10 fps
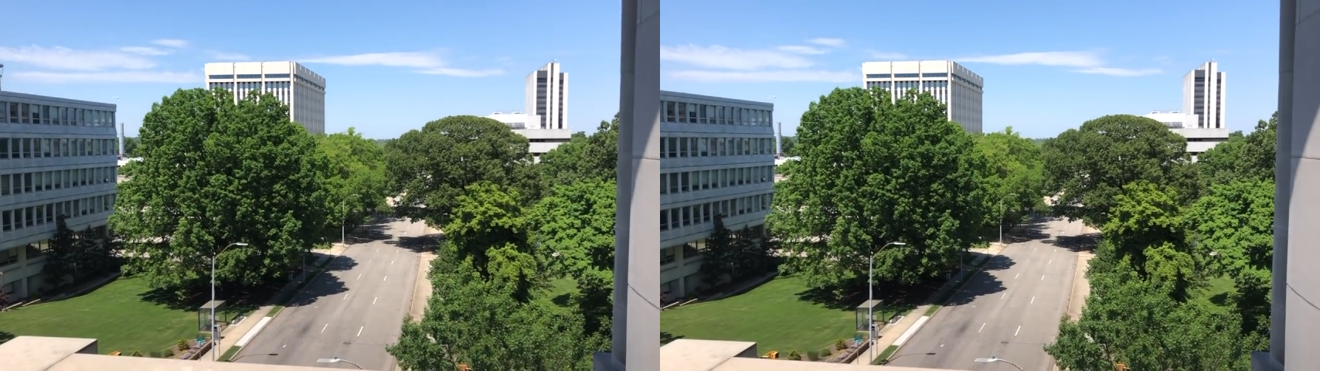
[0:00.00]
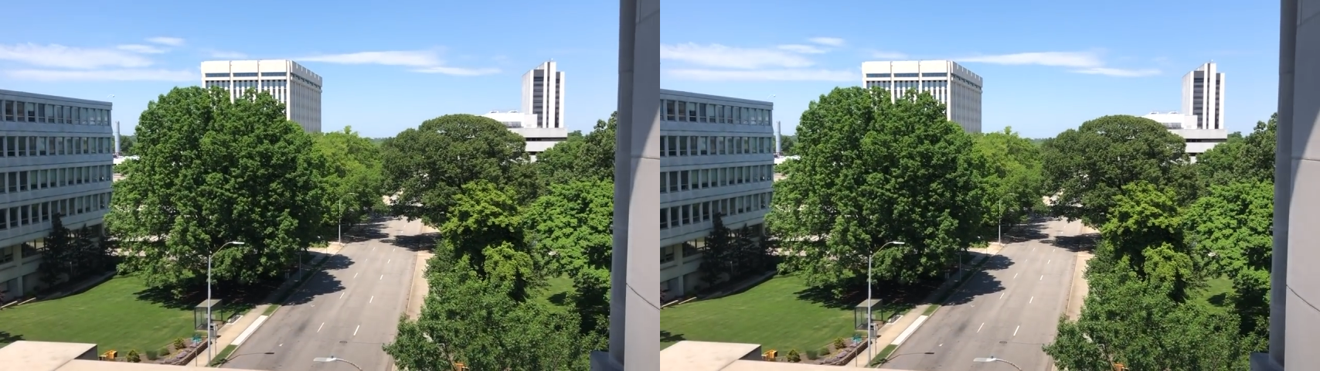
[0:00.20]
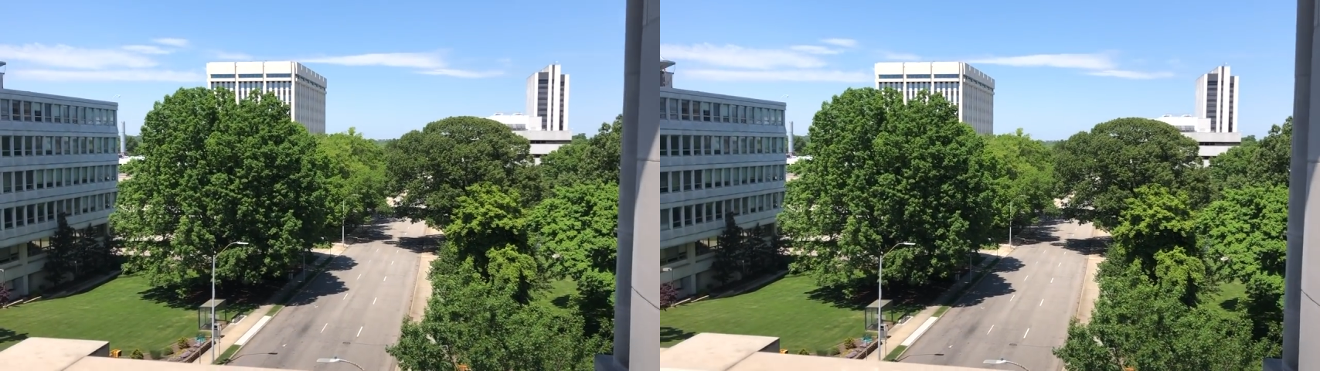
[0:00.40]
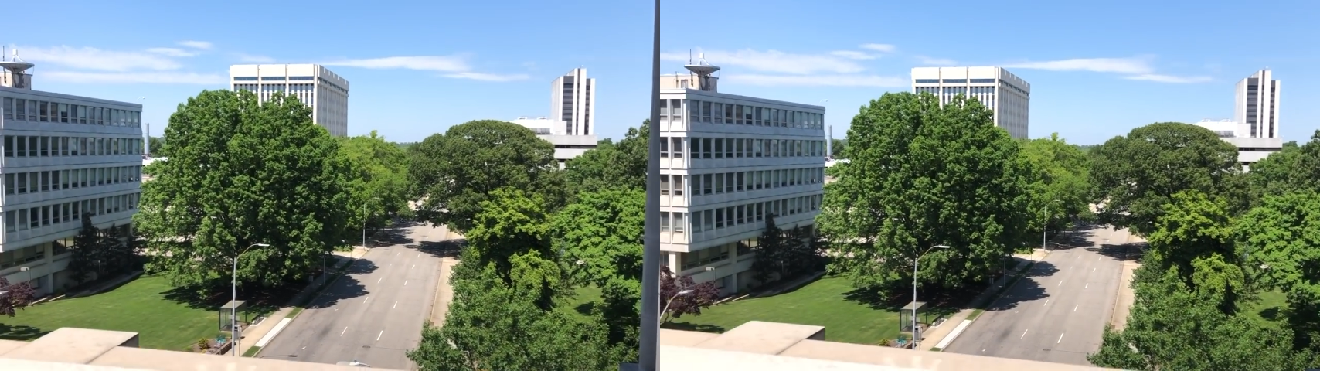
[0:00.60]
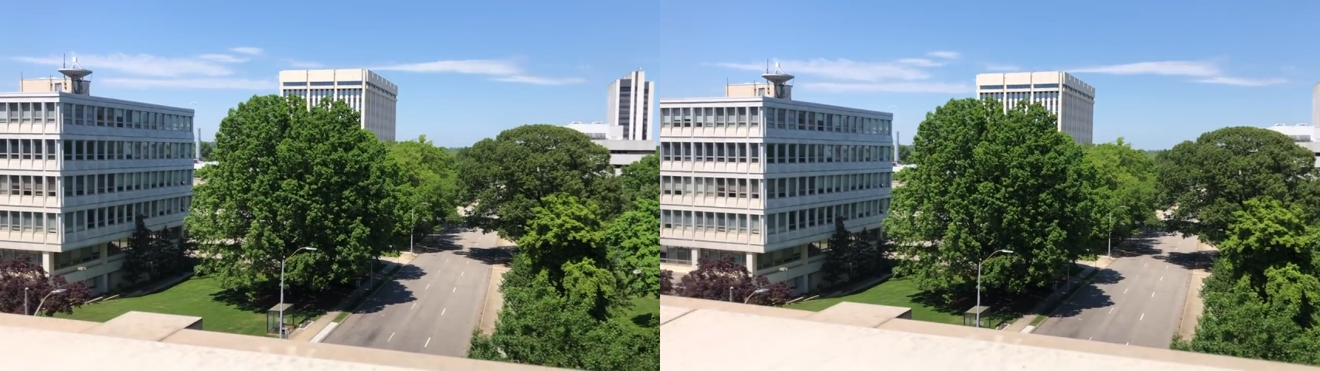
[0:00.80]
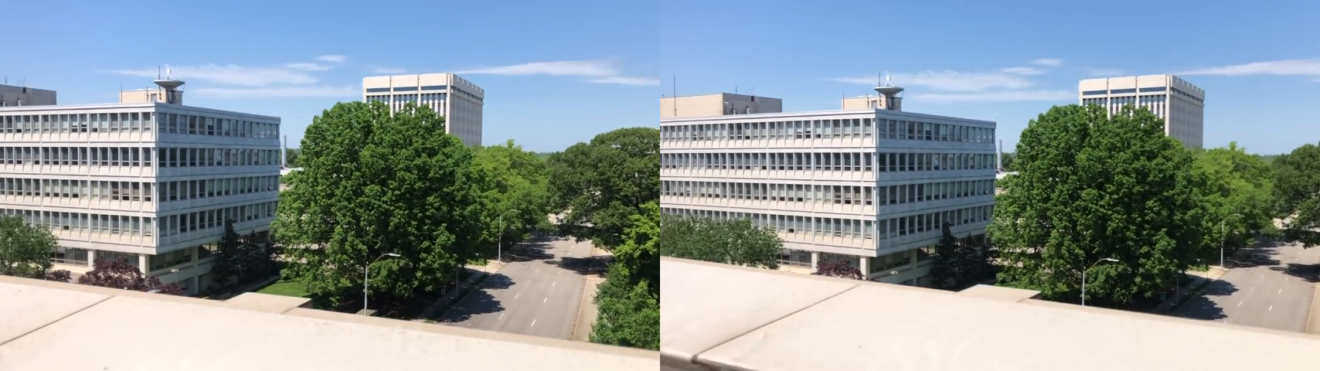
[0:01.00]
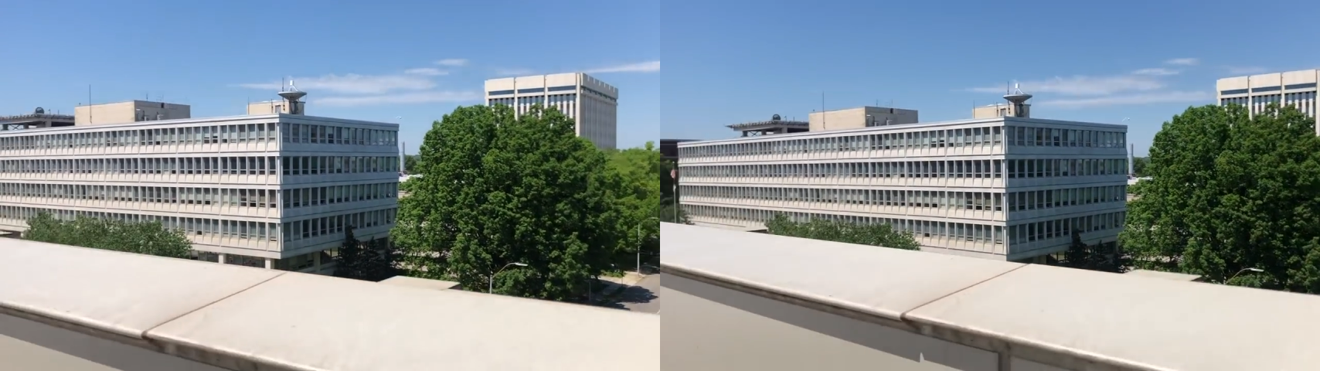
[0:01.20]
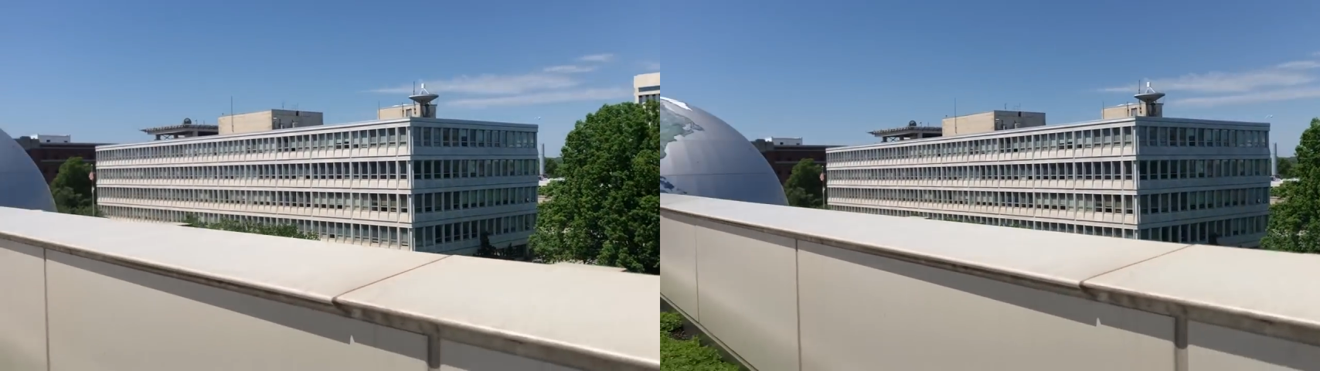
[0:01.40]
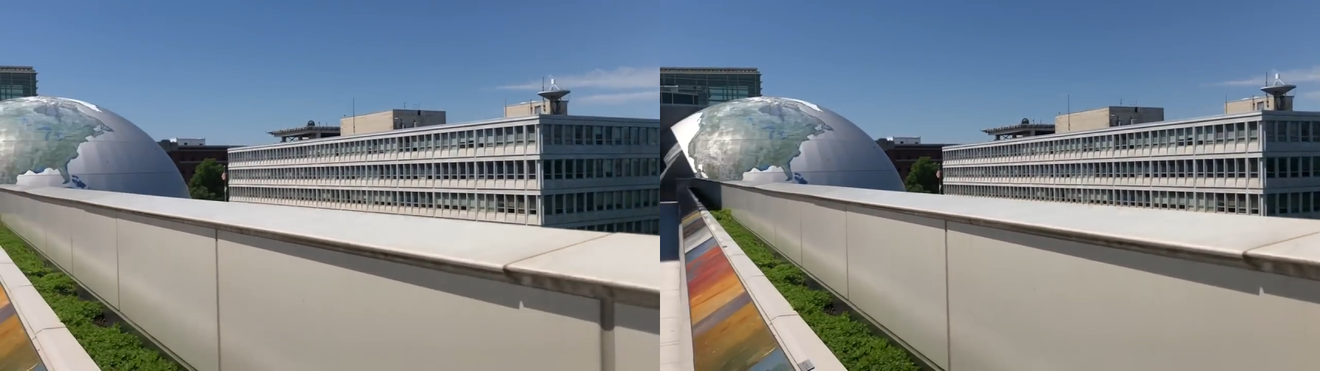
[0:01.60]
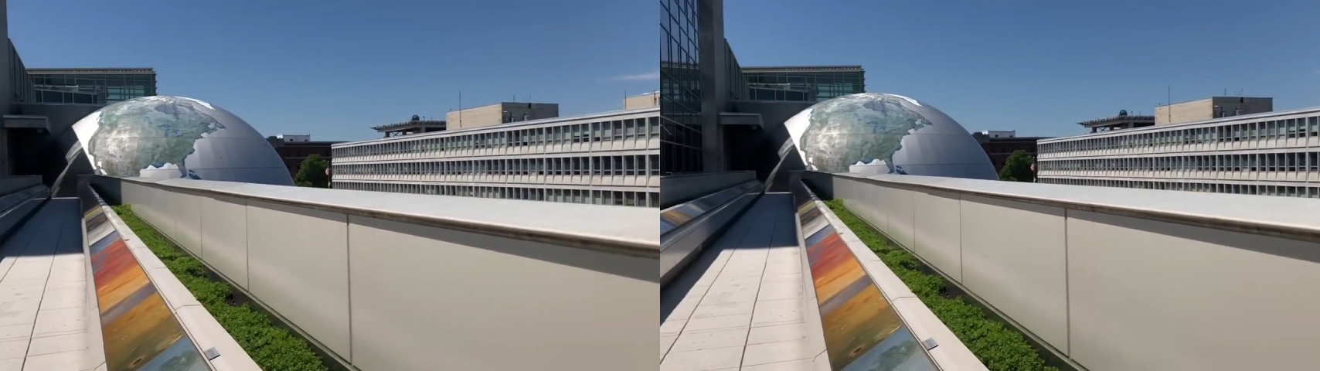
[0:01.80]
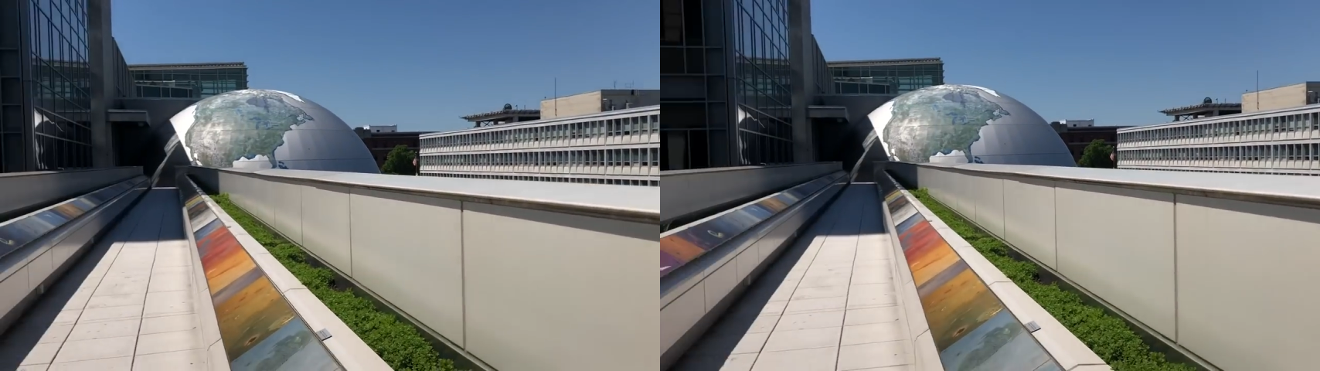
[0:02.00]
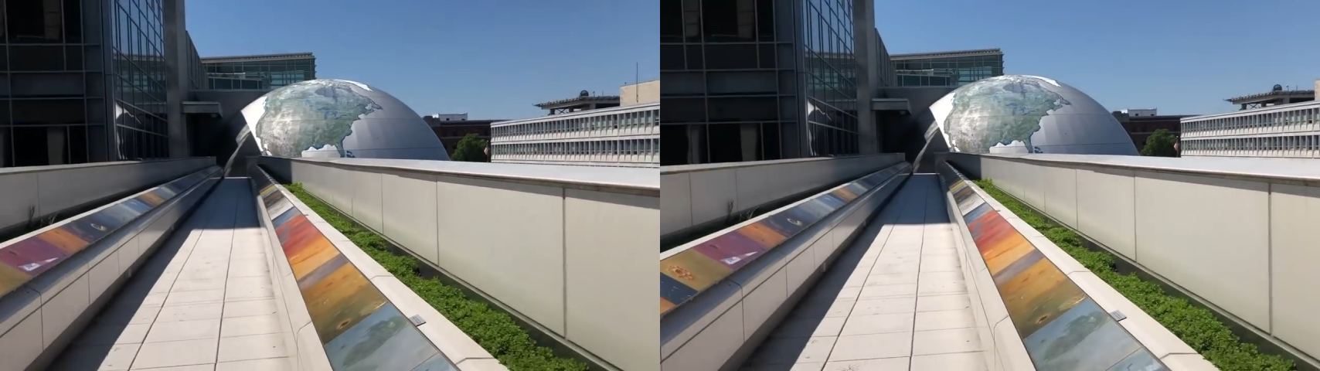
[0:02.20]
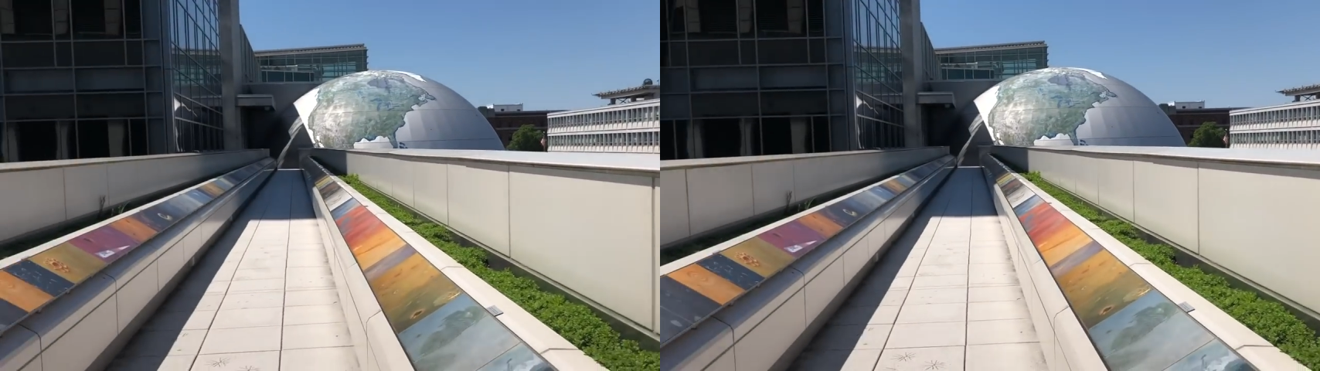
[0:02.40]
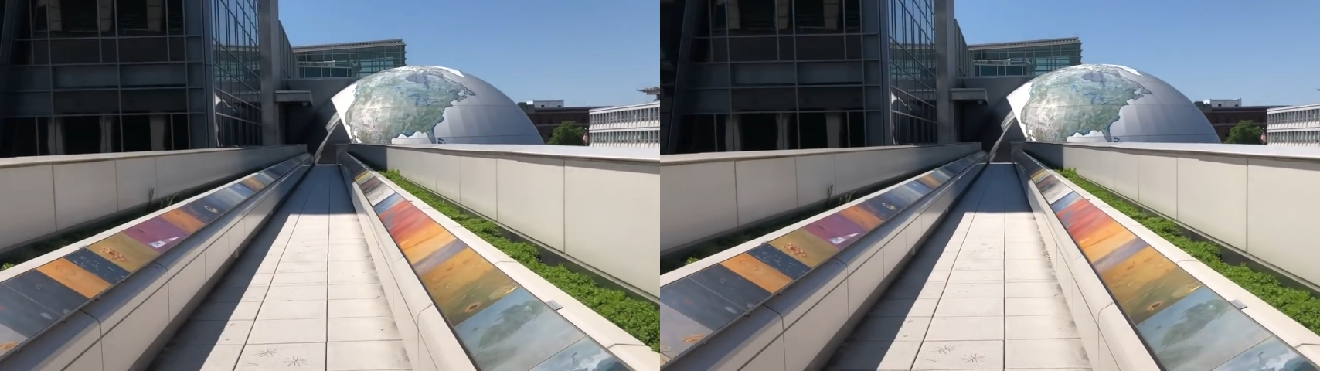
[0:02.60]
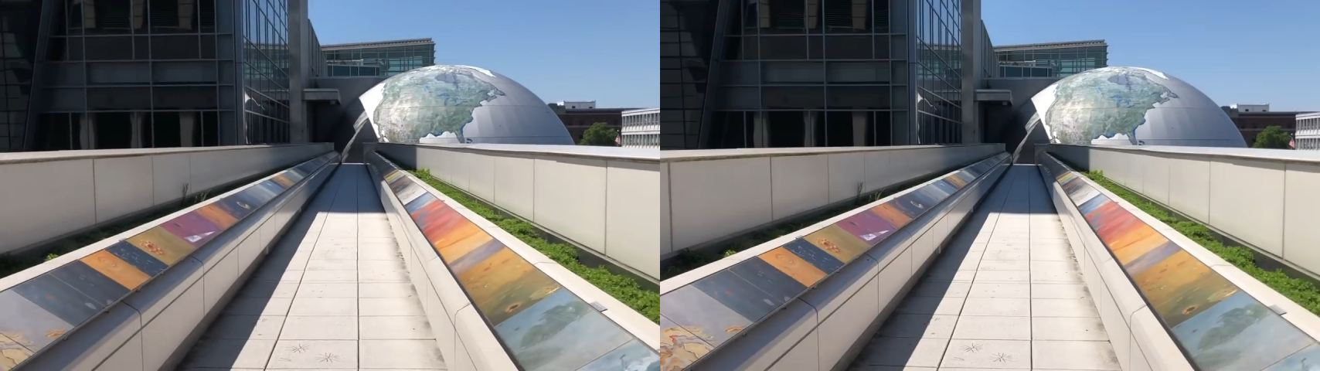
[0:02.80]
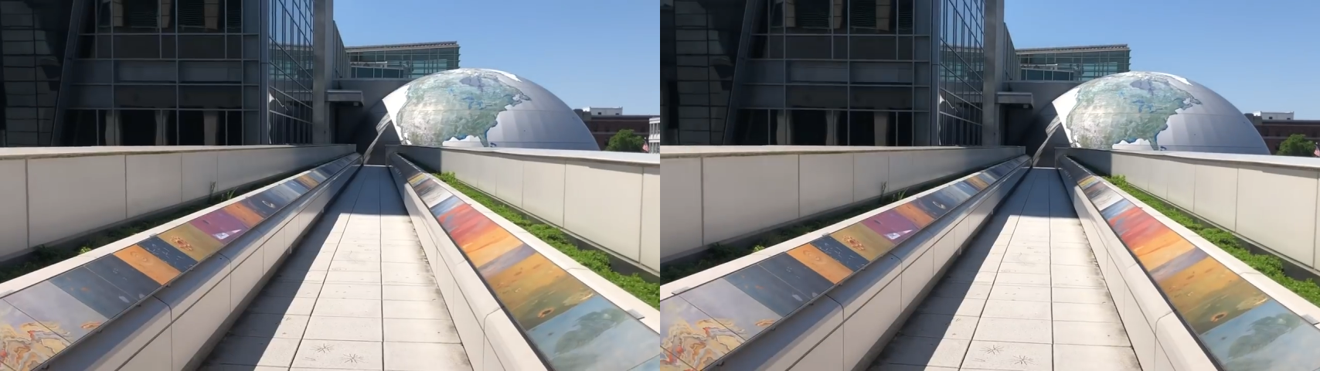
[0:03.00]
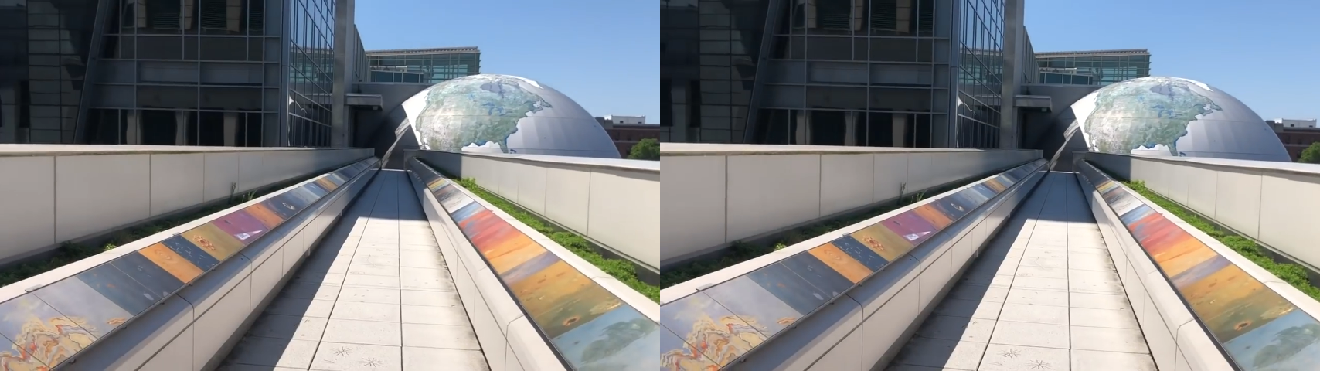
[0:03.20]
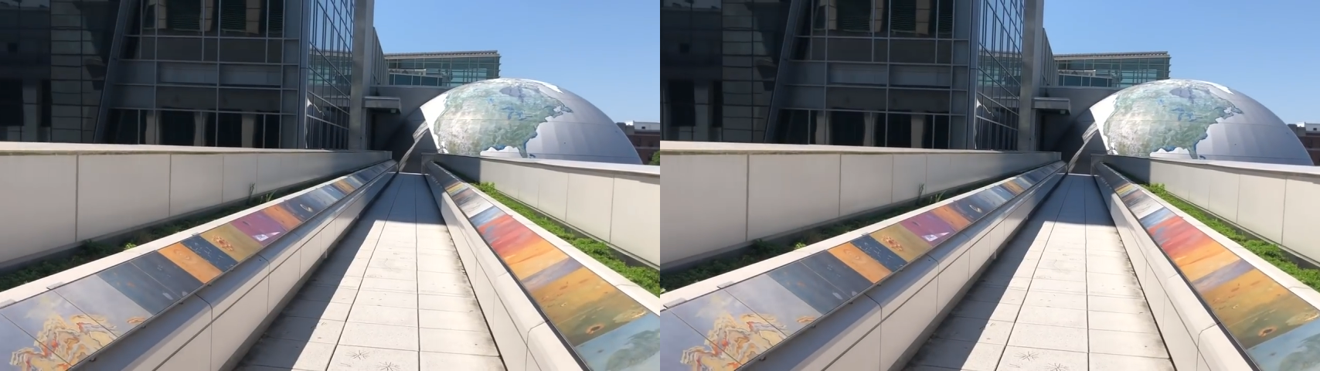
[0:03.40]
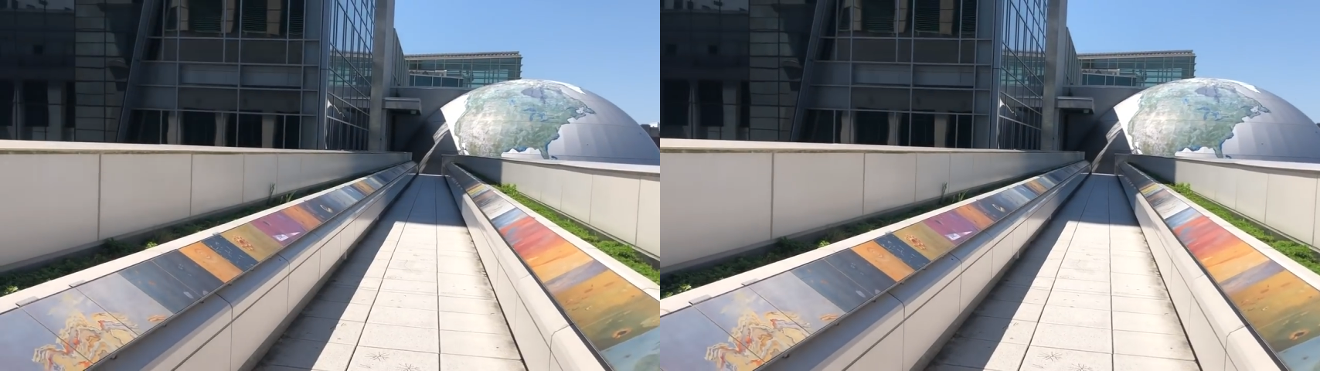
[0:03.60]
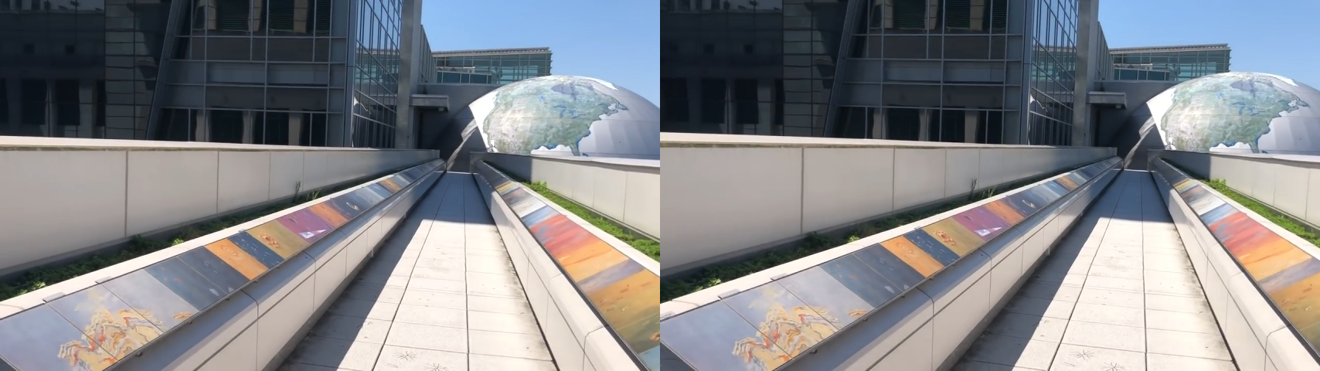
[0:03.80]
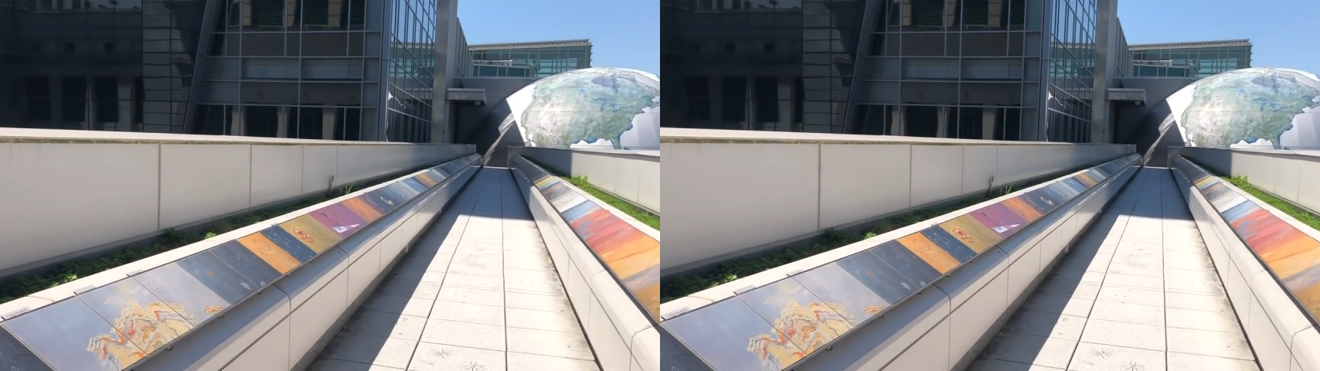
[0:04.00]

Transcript: No face is visible, so there are no lips to read.